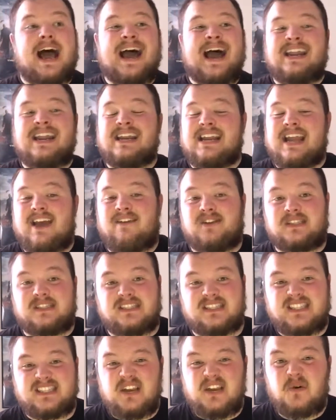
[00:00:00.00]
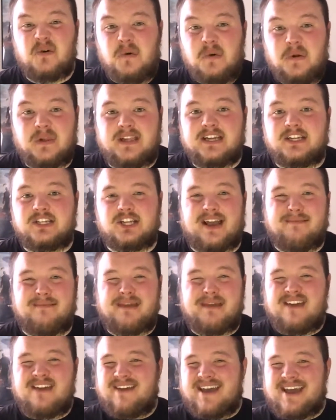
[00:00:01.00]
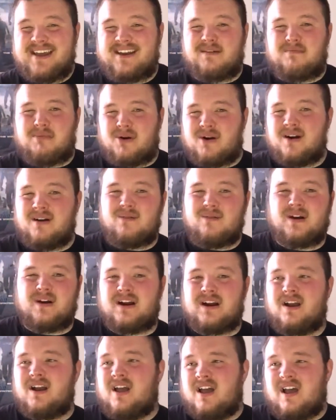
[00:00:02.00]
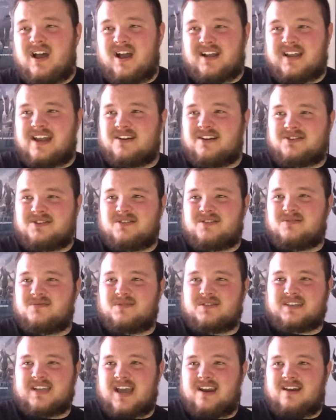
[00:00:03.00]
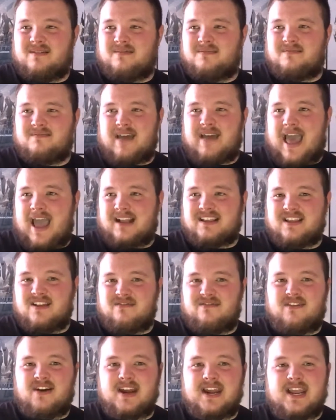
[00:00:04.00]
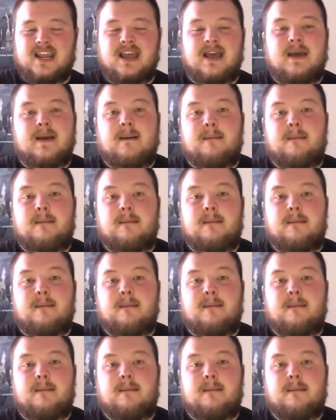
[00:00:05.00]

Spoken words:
I didn't have a single glitch. I may have had a part where a character was kind of acting funny,